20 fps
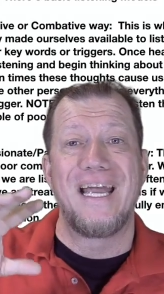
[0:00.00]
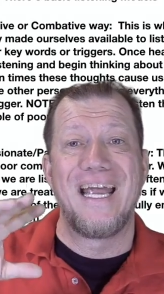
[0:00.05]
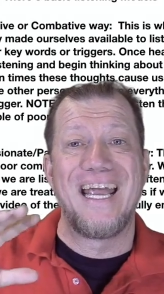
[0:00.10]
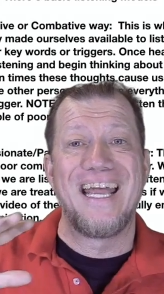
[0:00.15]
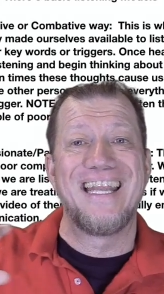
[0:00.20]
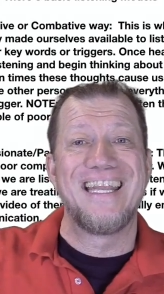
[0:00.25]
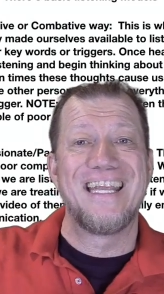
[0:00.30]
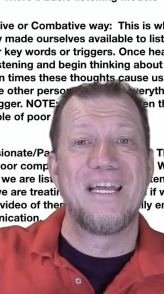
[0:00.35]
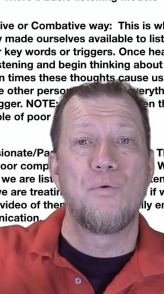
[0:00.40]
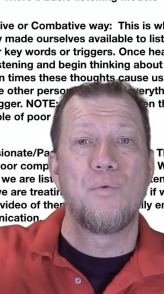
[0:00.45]

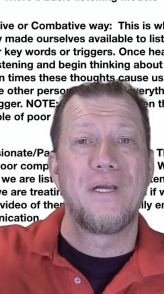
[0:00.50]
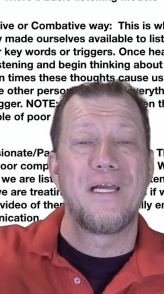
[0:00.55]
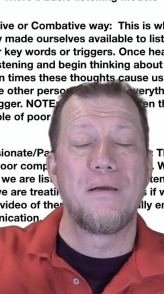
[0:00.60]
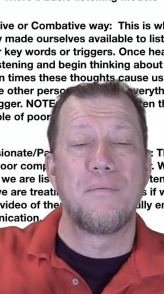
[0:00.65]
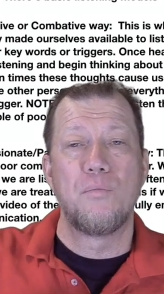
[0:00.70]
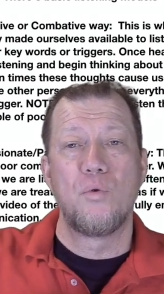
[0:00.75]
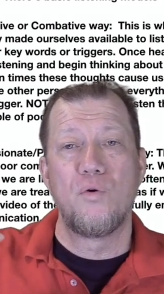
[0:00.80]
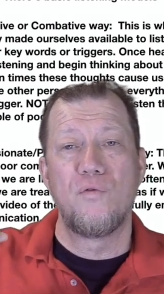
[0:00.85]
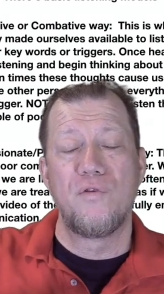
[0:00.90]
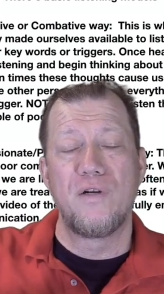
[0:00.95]
and then we
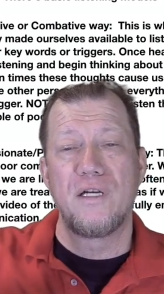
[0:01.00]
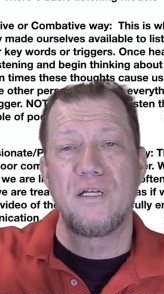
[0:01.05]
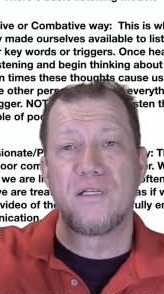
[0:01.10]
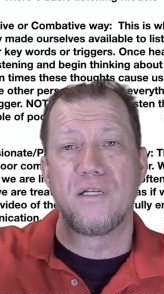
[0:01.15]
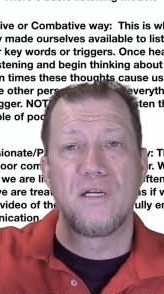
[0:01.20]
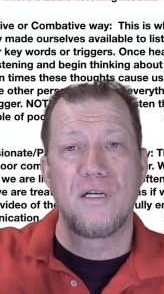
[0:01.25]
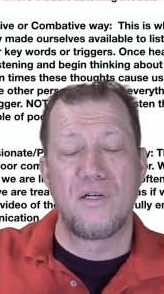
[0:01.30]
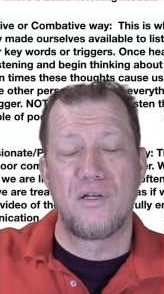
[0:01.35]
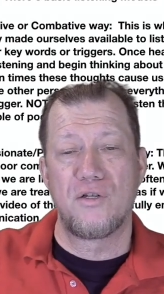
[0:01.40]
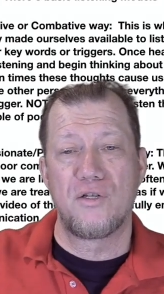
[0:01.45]
can move it
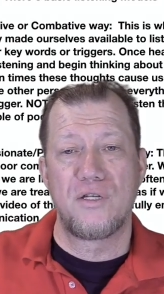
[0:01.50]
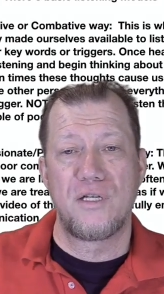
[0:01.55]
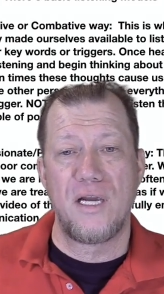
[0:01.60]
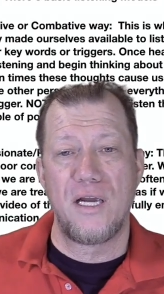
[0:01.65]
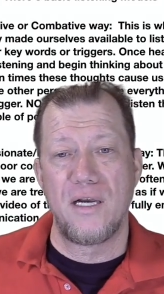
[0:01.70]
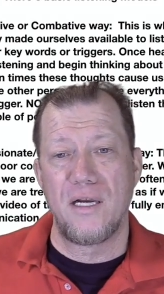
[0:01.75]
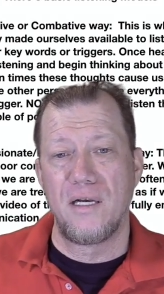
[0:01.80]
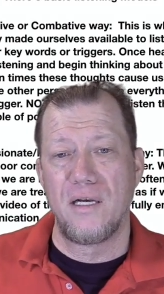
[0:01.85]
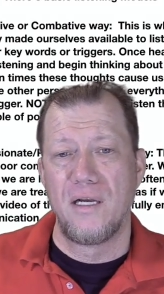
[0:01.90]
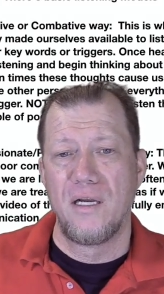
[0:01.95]
into
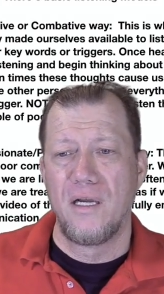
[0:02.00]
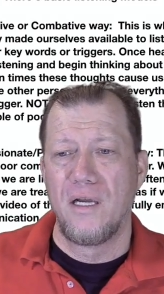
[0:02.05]
understanding.